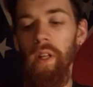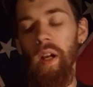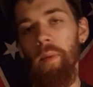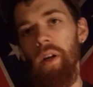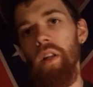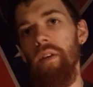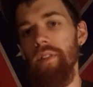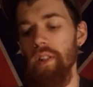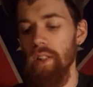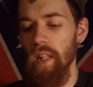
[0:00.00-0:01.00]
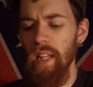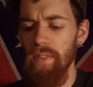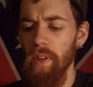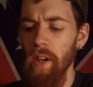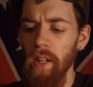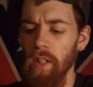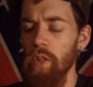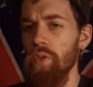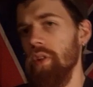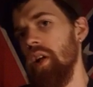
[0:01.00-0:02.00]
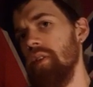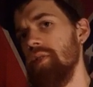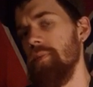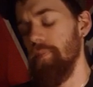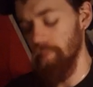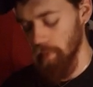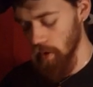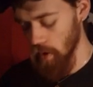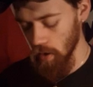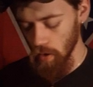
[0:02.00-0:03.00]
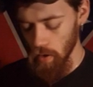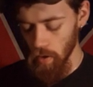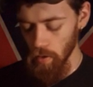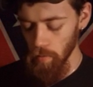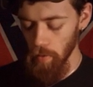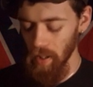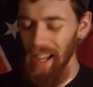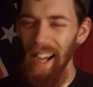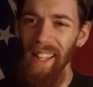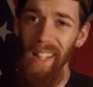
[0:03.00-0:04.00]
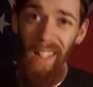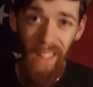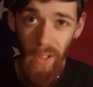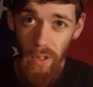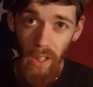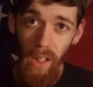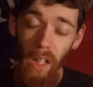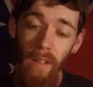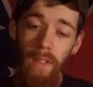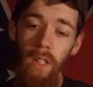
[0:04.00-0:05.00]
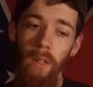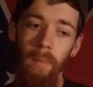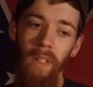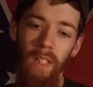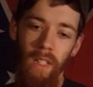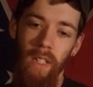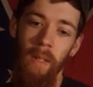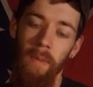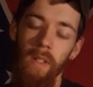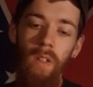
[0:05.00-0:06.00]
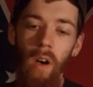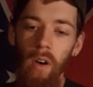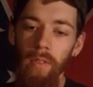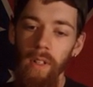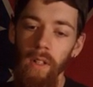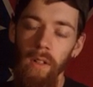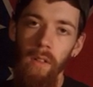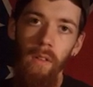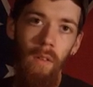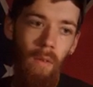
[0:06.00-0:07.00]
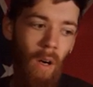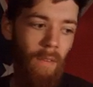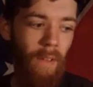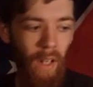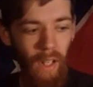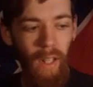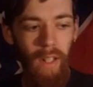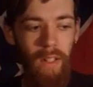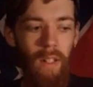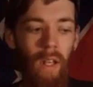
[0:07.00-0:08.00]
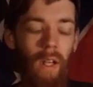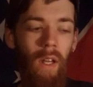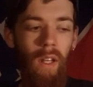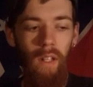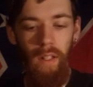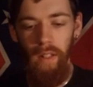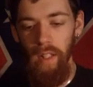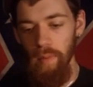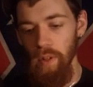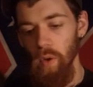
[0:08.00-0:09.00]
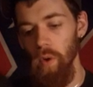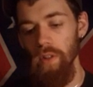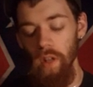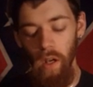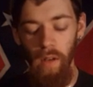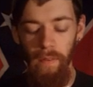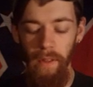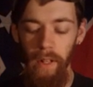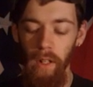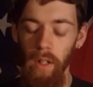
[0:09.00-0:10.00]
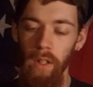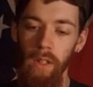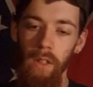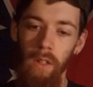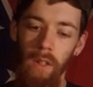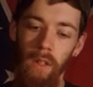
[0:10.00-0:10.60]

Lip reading: dig out my gloves, because the last video I didn't use gloves. But I like using gloves, because it keeps a solvent off your hands, it keeps your oils off of the gun.